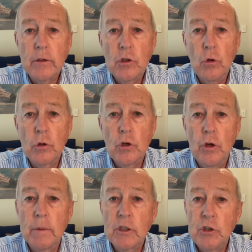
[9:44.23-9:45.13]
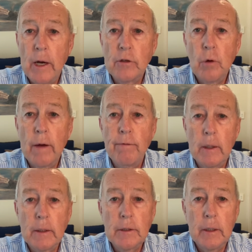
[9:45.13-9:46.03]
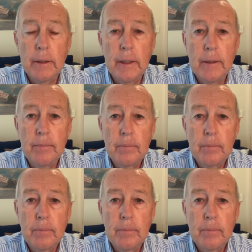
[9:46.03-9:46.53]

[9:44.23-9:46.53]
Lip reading: short-term exchange rate volatility.